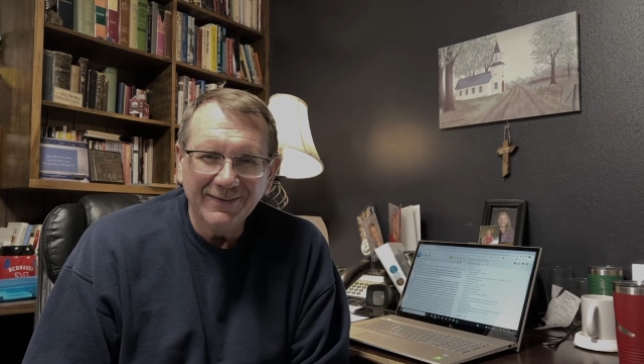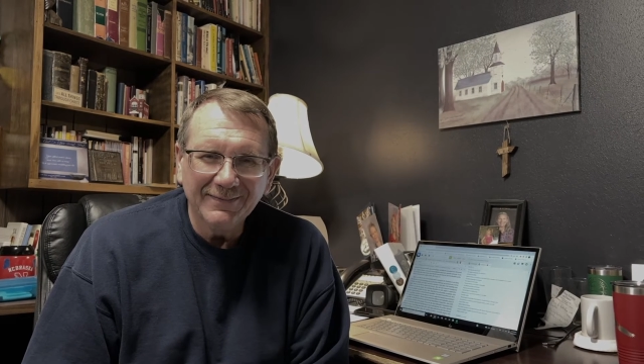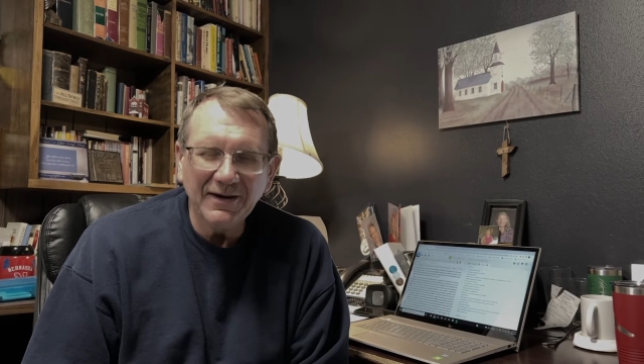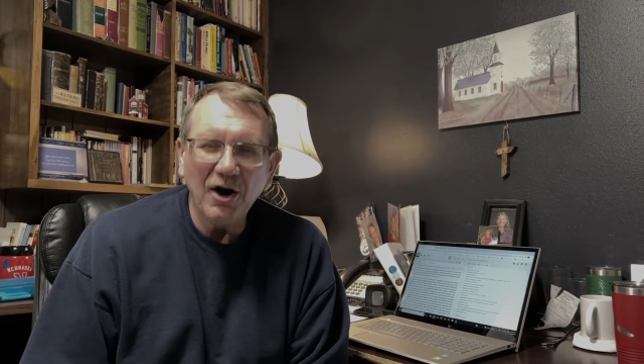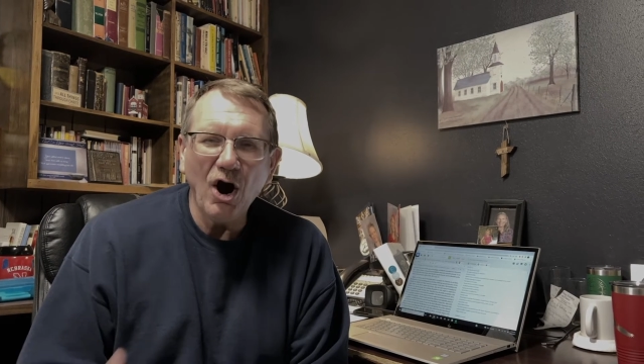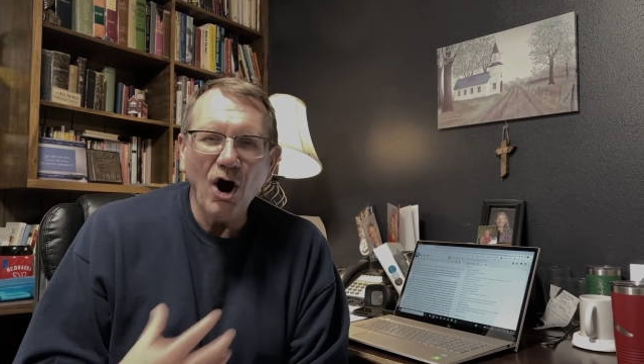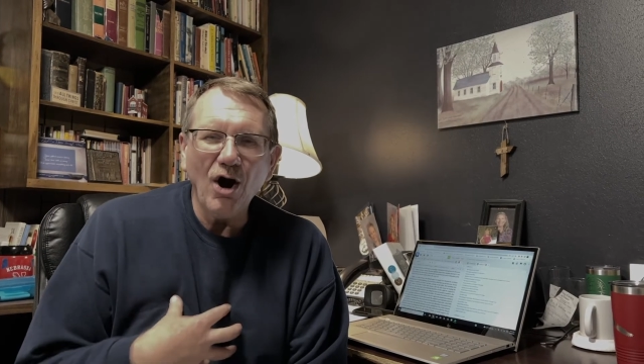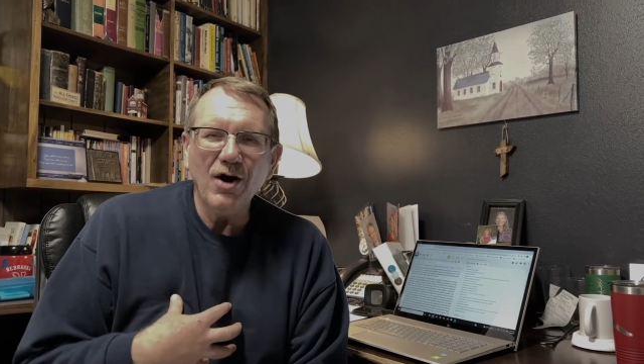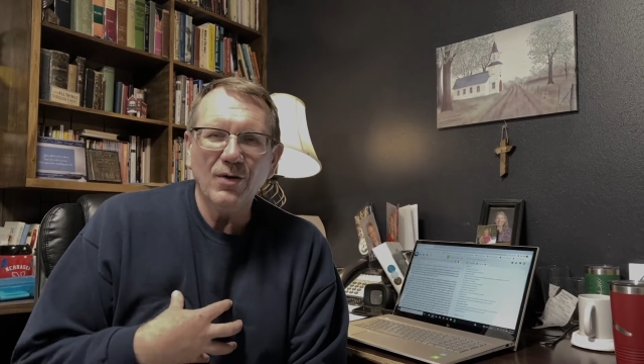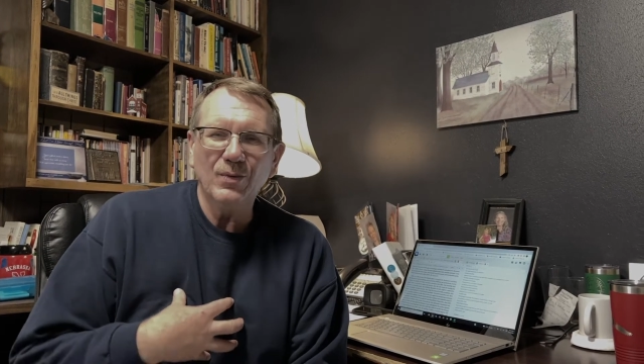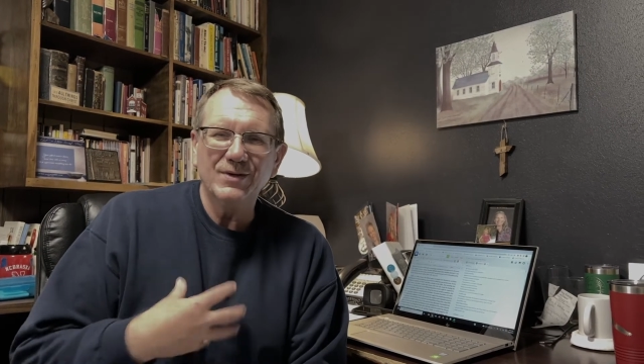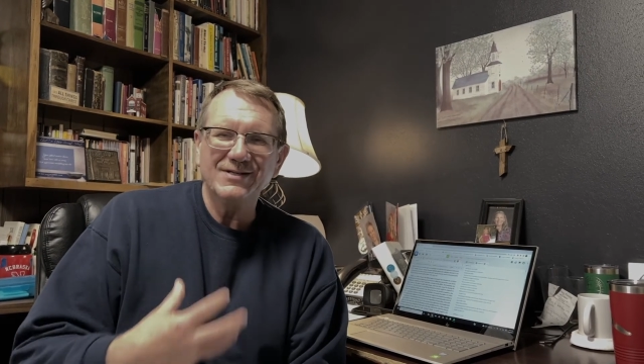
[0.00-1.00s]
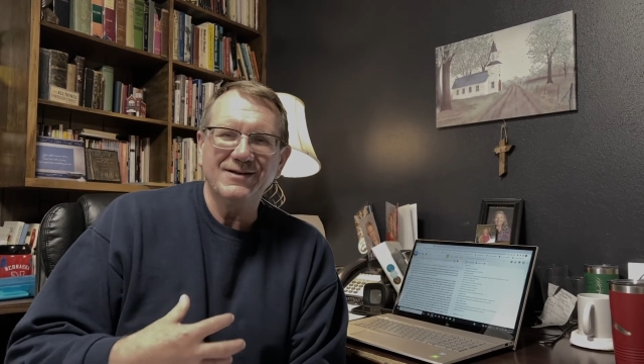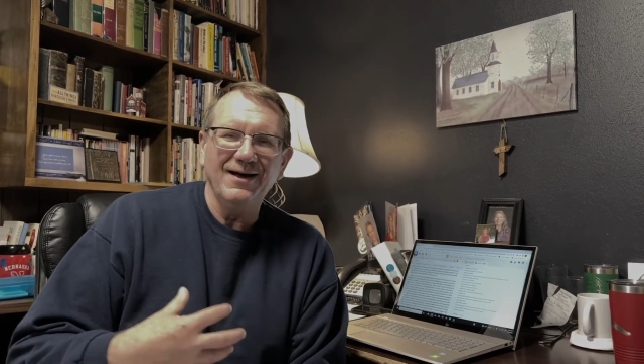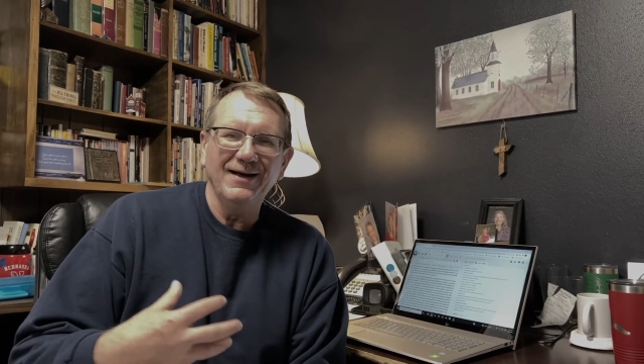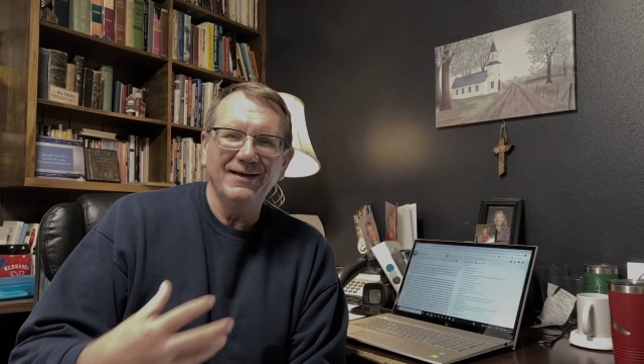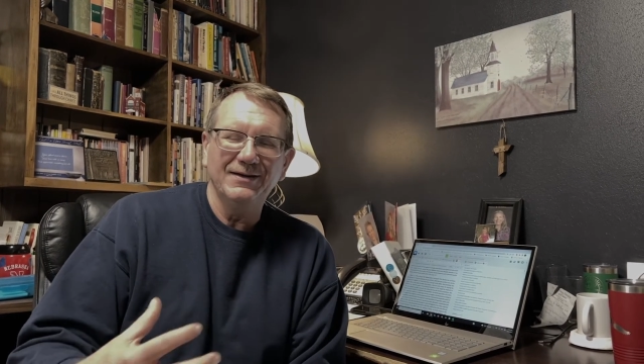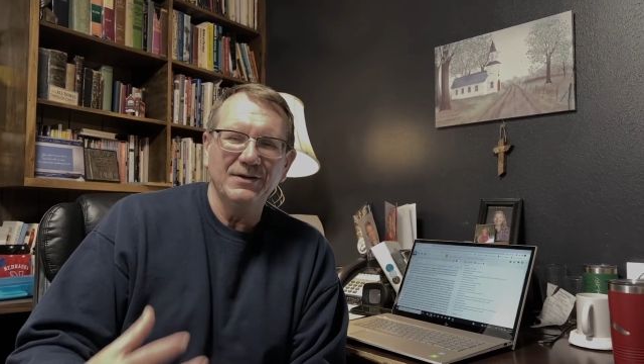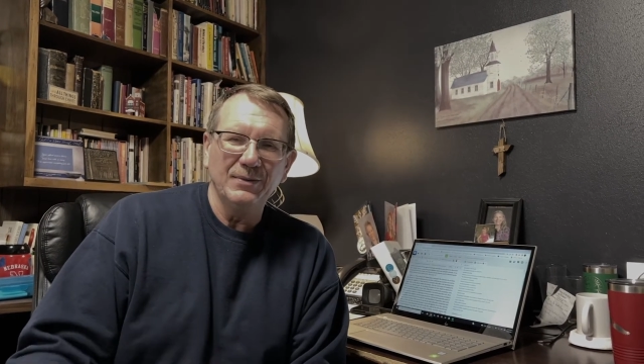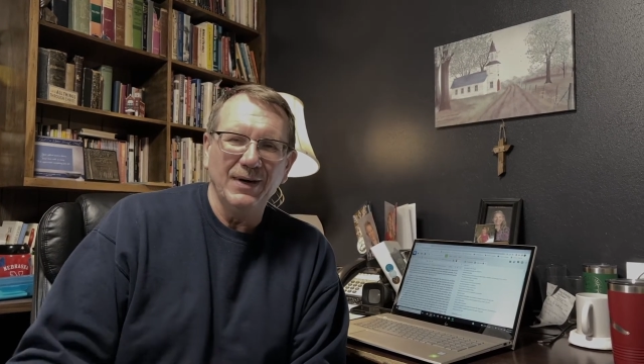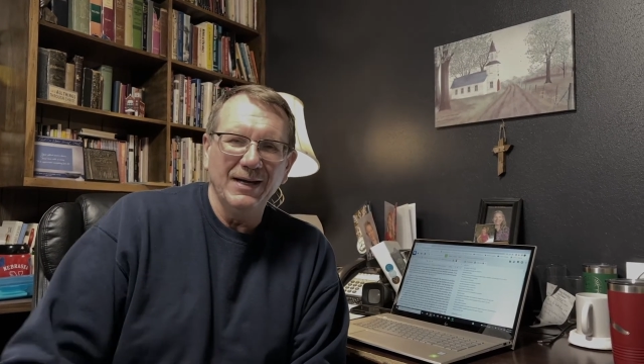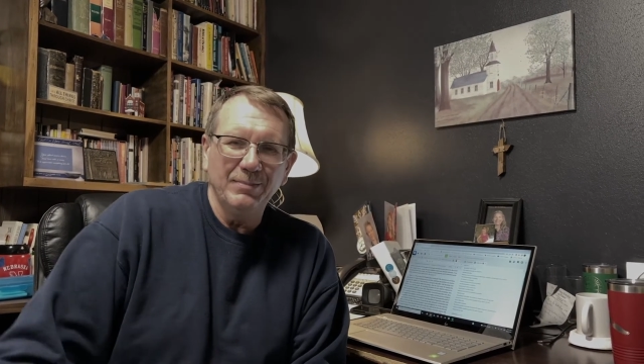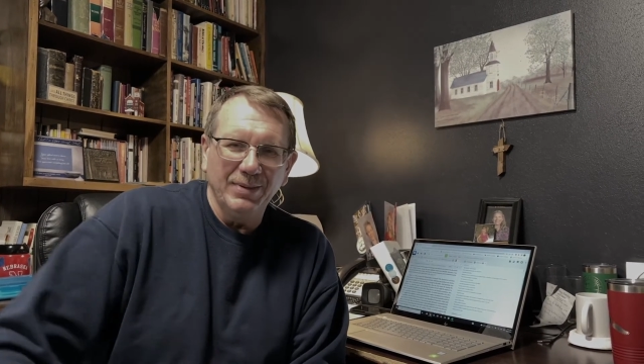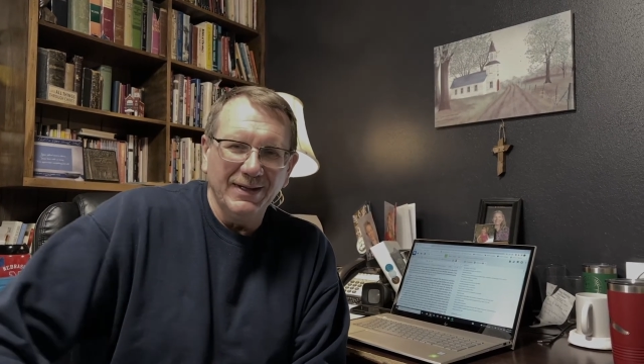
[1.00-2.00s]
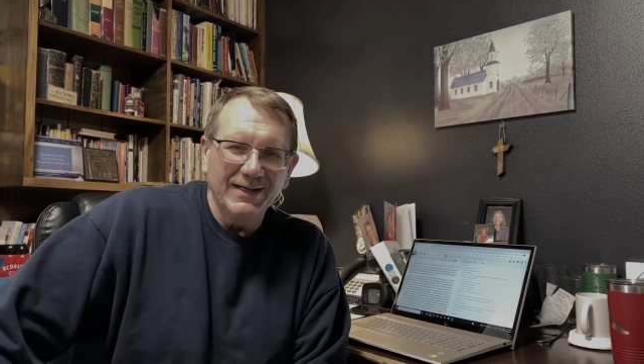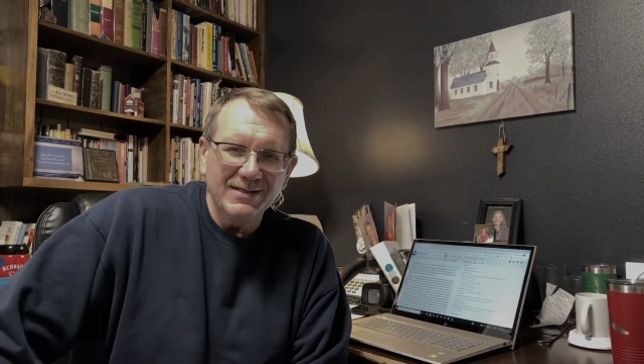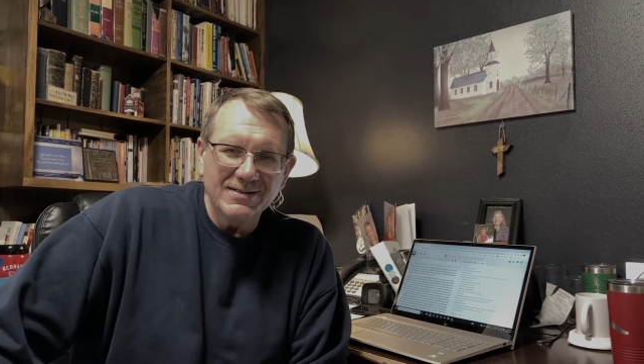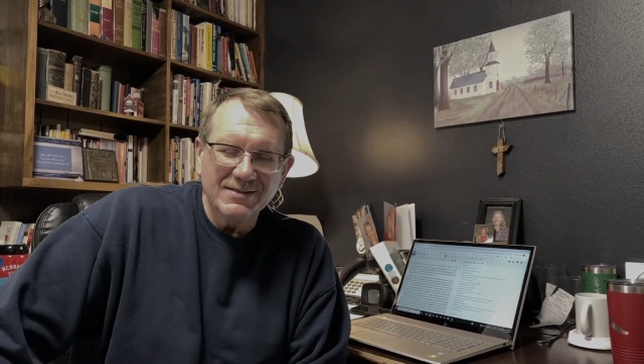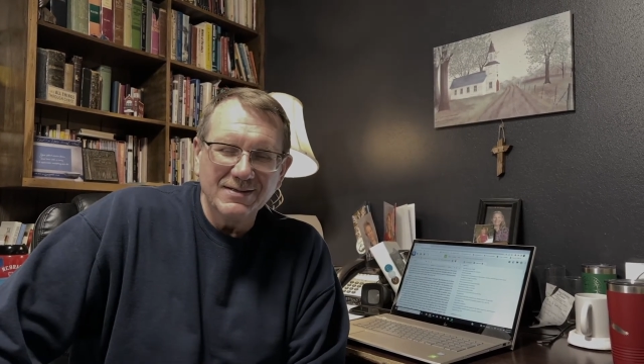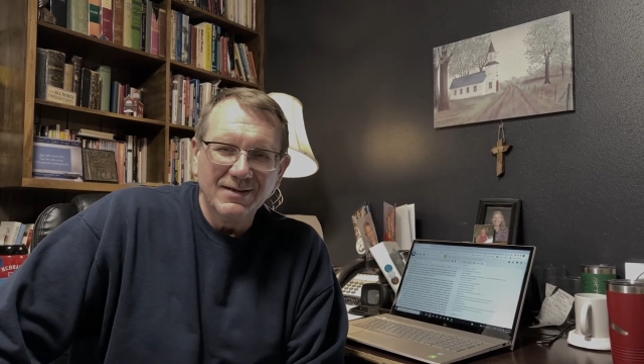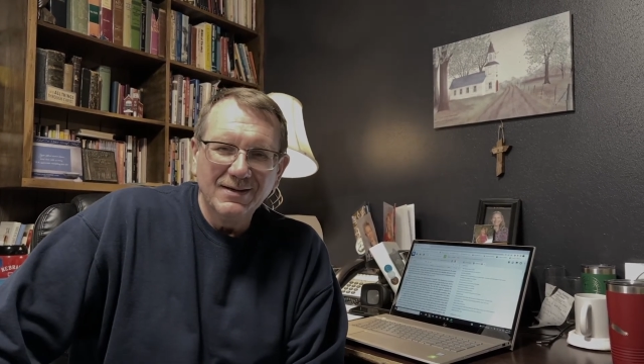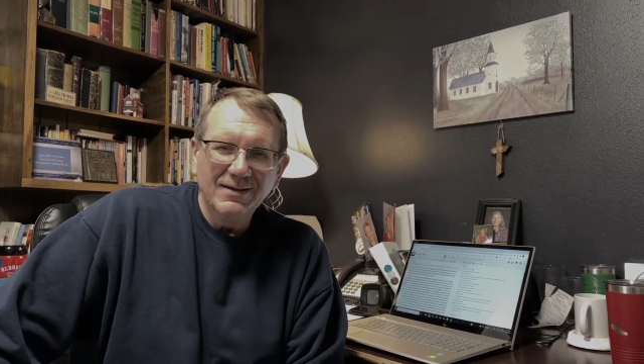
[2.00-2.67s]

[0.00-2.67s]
Their heart was not in the right place.